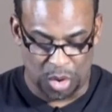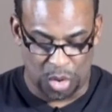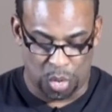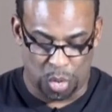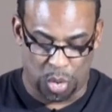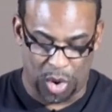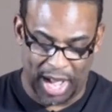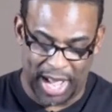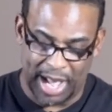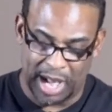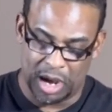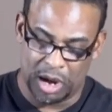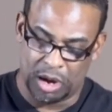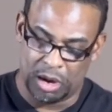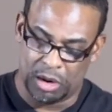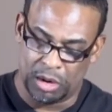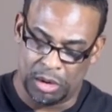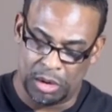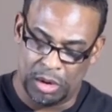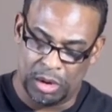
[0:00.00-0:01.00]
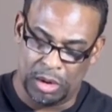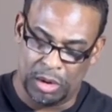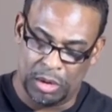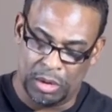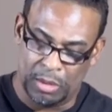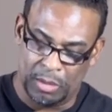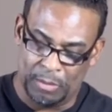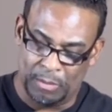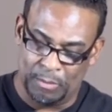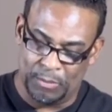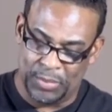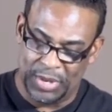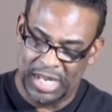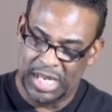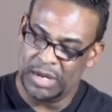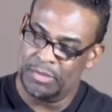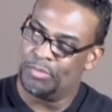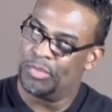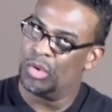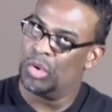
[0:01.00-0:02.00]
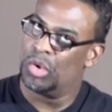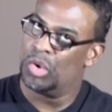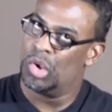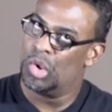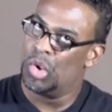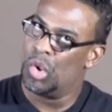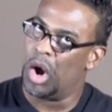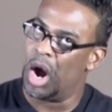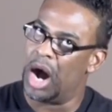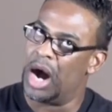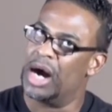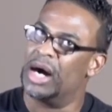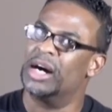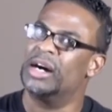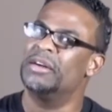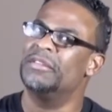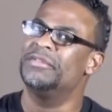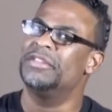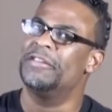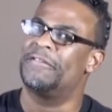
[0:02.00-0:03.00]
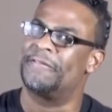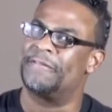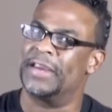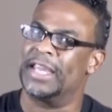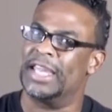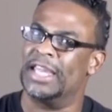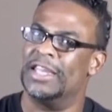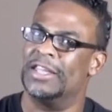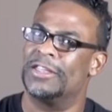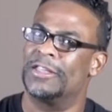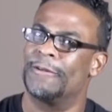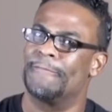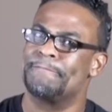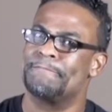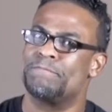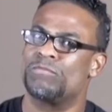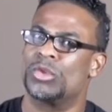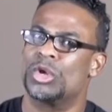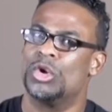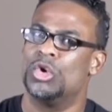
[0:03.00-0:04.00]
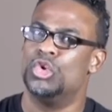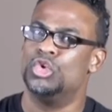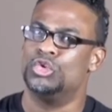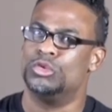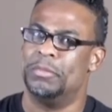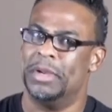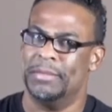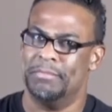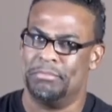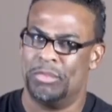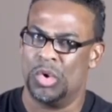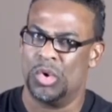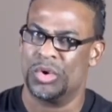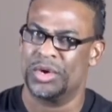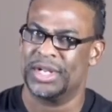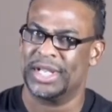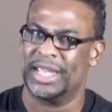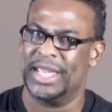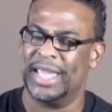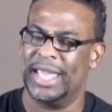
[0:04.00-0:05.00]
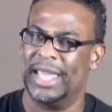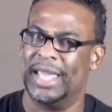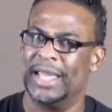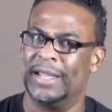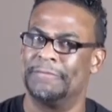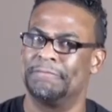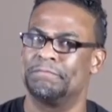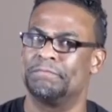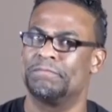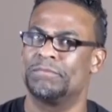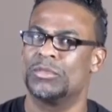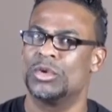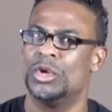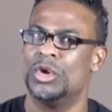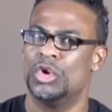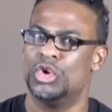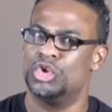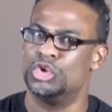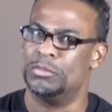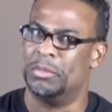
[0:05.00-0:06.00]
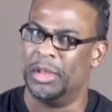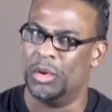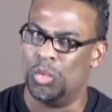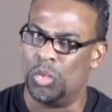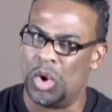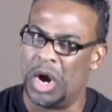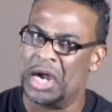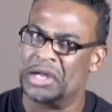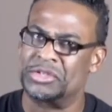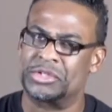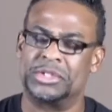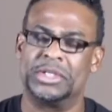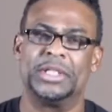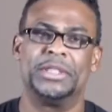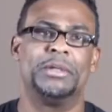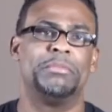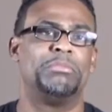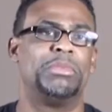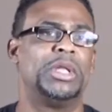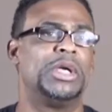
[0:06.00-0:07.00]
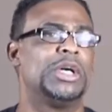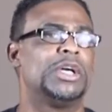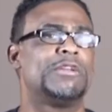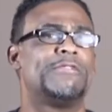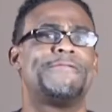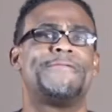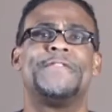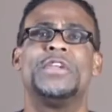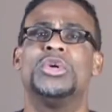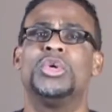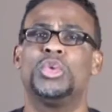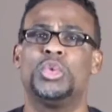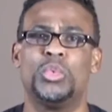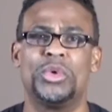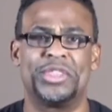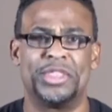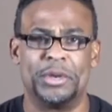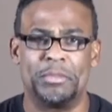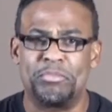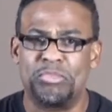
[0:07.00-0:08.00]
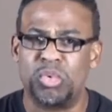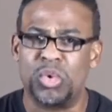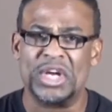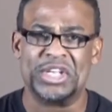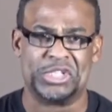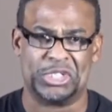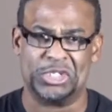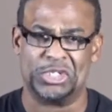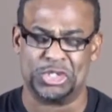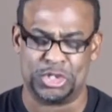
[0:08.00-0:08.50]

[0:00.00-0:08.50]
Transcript: while people who are of the faith, who's been born again, who's been washed in the blood, filled with the precious